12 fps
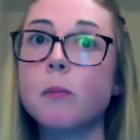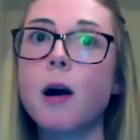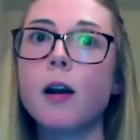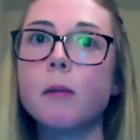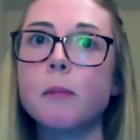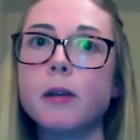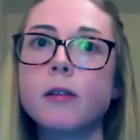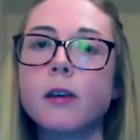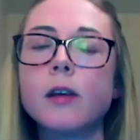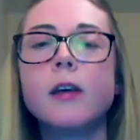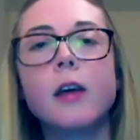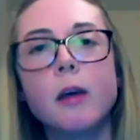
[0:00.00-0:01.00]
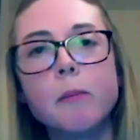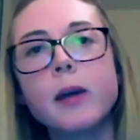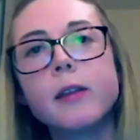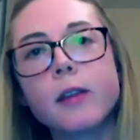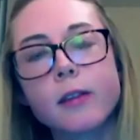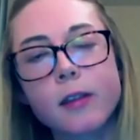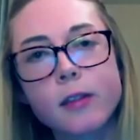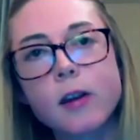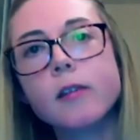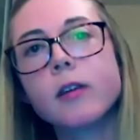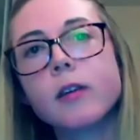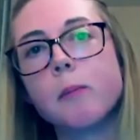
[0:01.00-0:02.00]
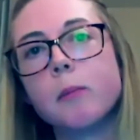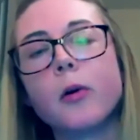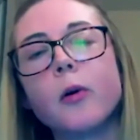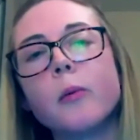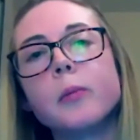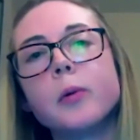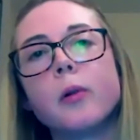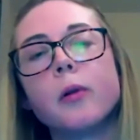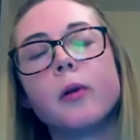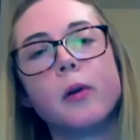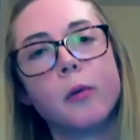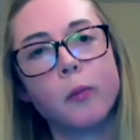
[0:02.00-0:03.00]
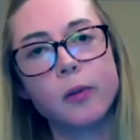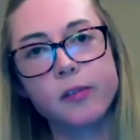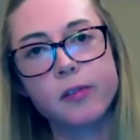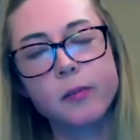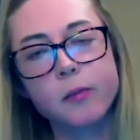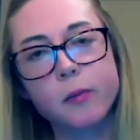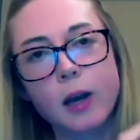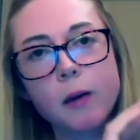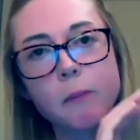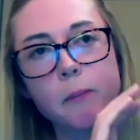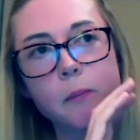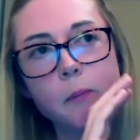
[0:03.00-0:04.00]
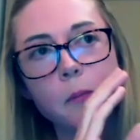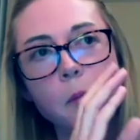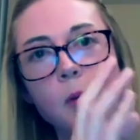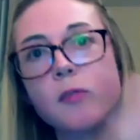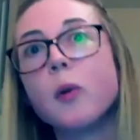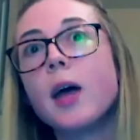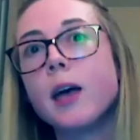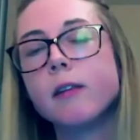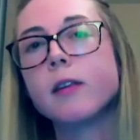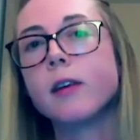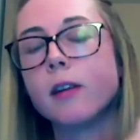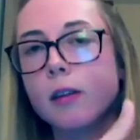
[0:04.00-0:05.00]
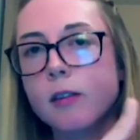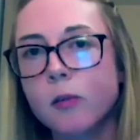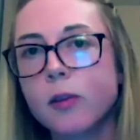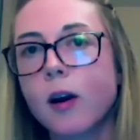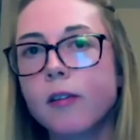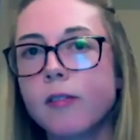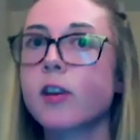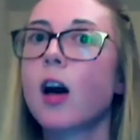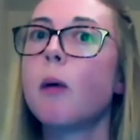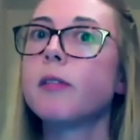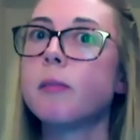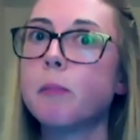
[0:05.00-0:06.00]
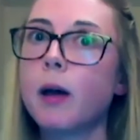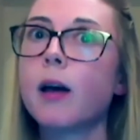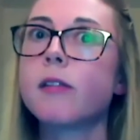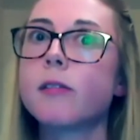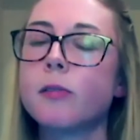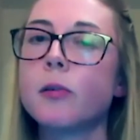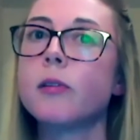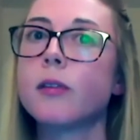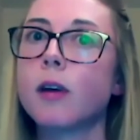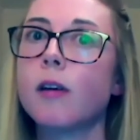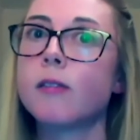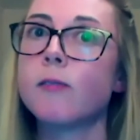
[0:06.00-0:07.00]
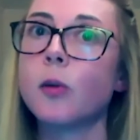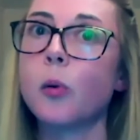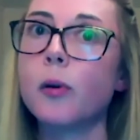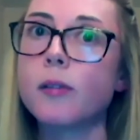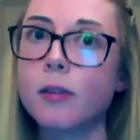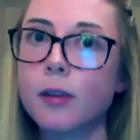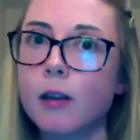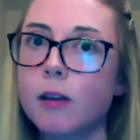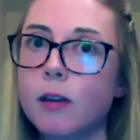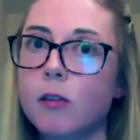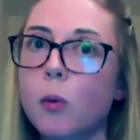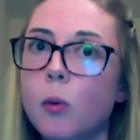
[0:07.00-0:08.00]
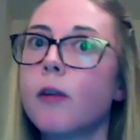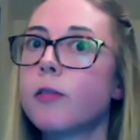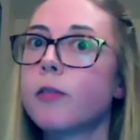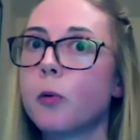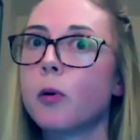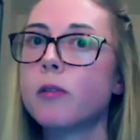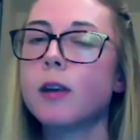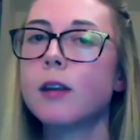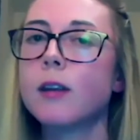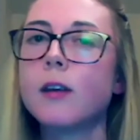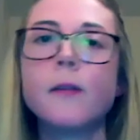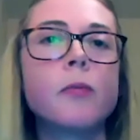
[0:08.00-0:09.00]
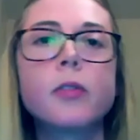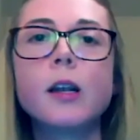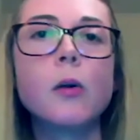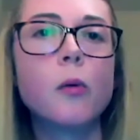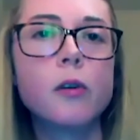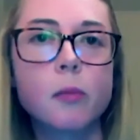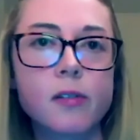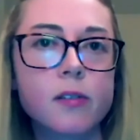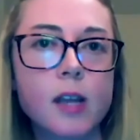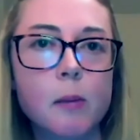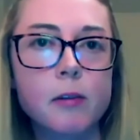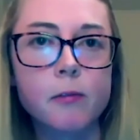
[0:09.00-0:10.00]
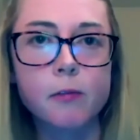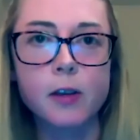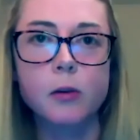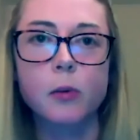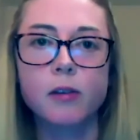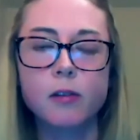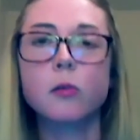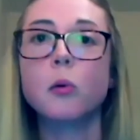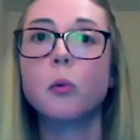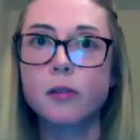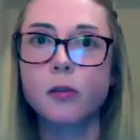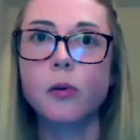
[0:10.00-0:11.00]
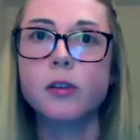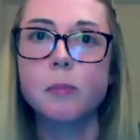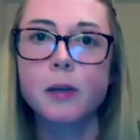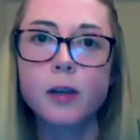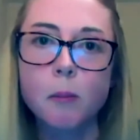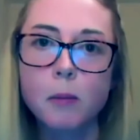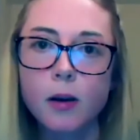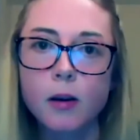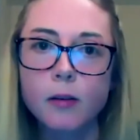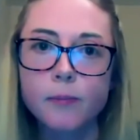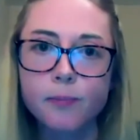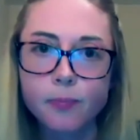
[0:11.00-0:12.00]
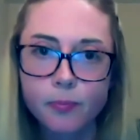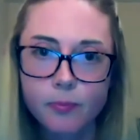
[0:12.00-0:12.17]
Parliament, it meant that the third time the Home Rule was read through the House of Commons and passed through to the House of Lords in 1912 to 14, the Lords wasn't able to veto it, so it was going to become law.